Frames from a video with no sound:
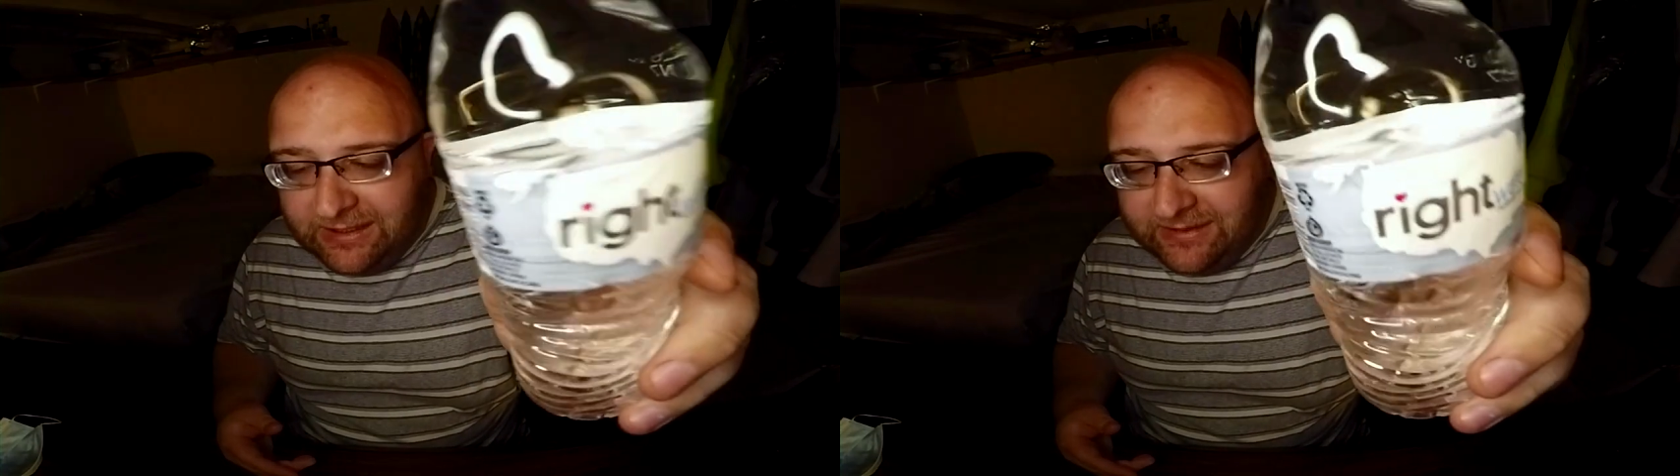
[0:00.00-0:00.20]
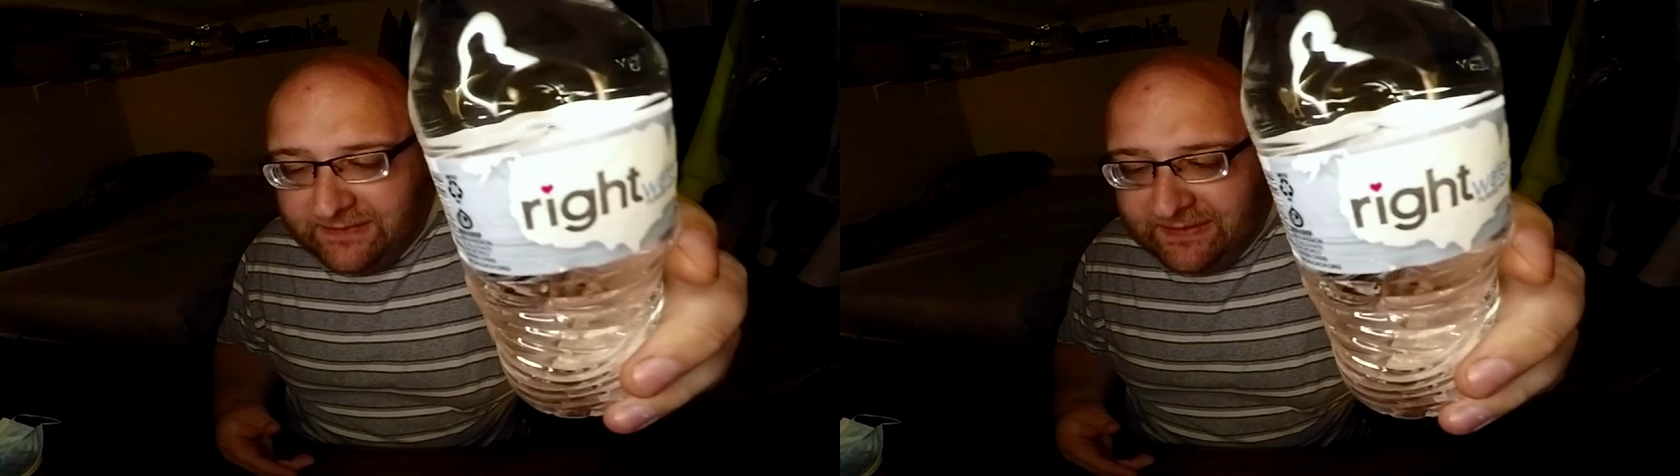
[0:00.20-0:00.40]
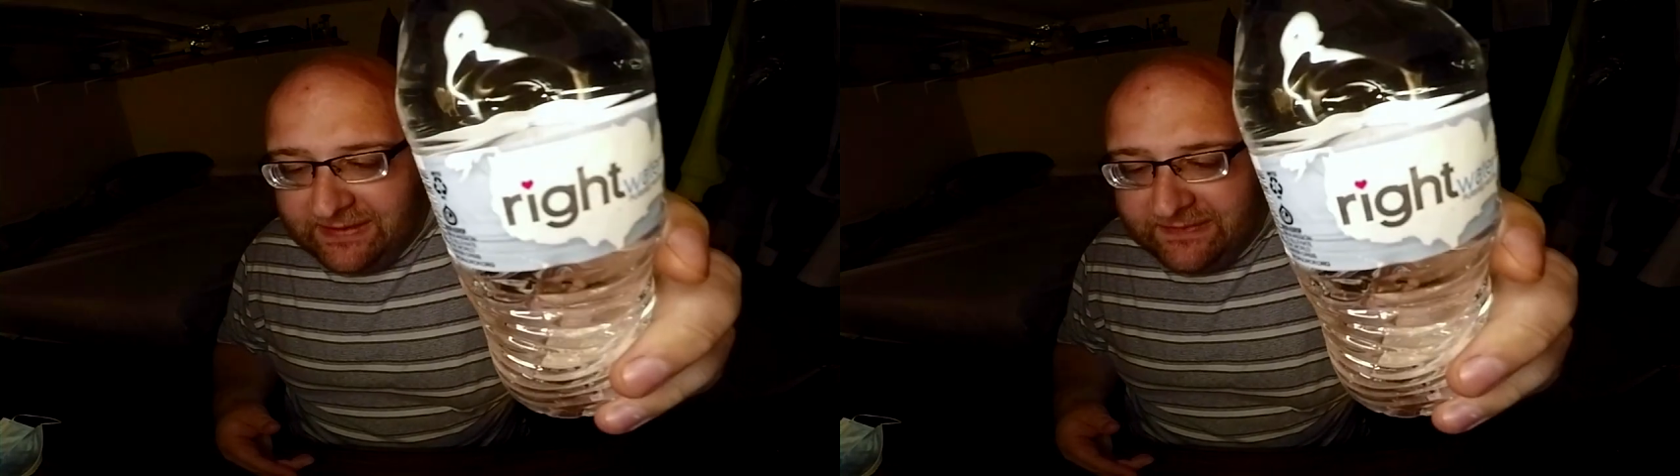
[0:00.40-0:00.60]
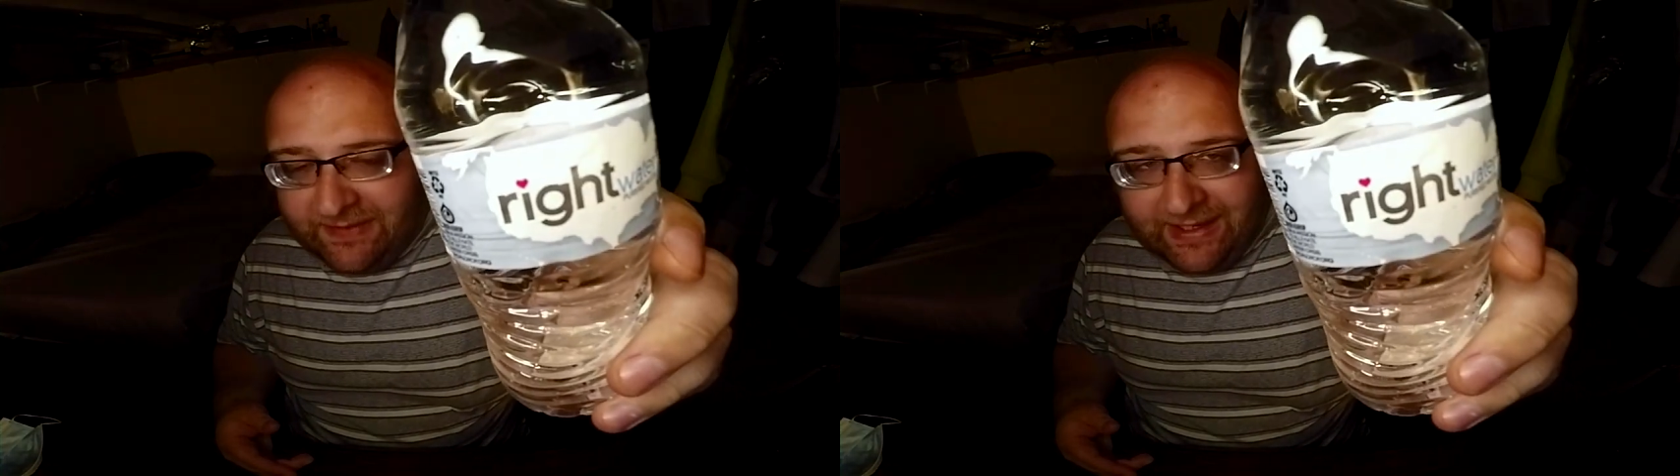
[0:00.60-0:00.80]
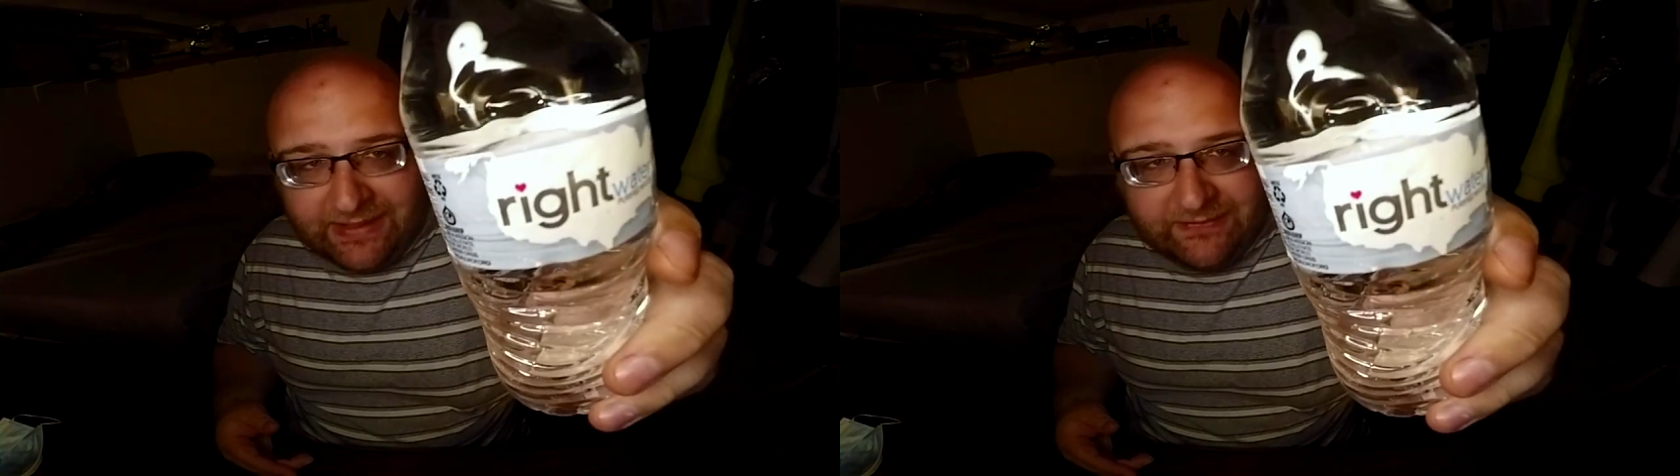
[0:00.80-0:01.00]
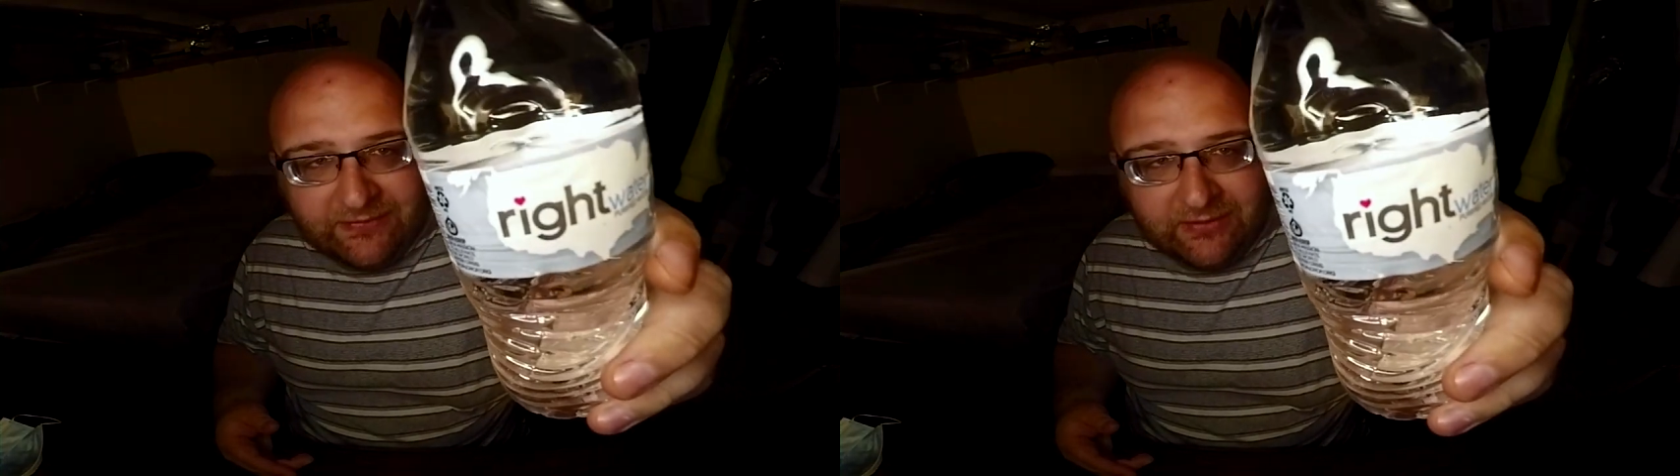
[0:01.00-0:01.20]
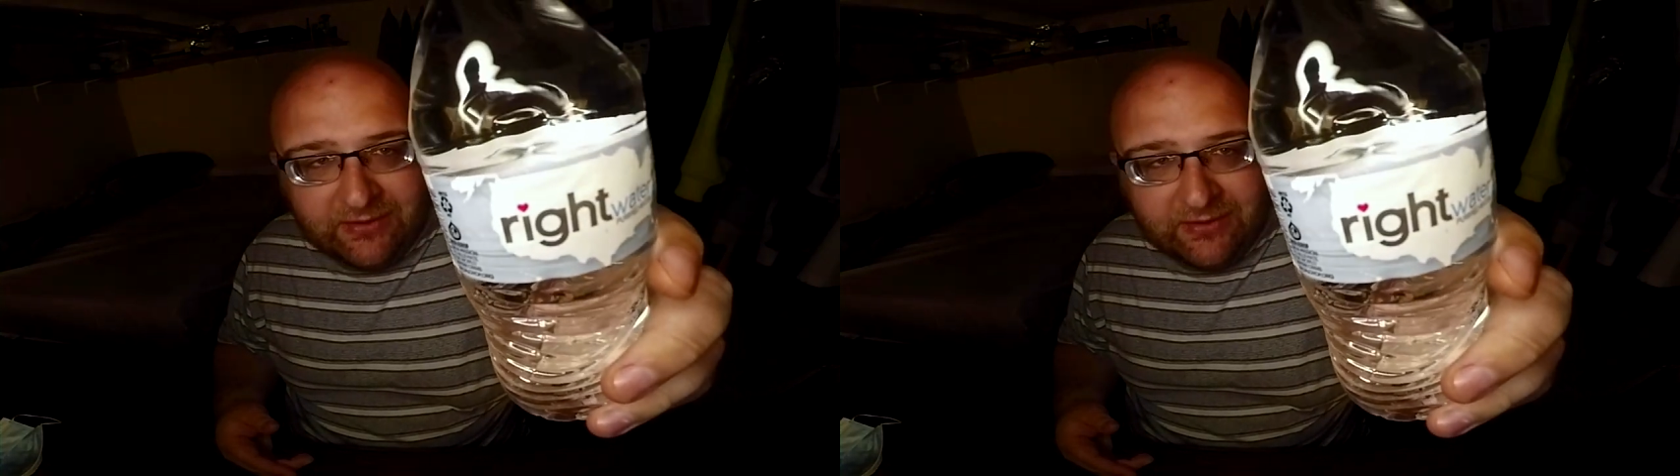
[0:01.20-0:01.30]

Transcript: it says that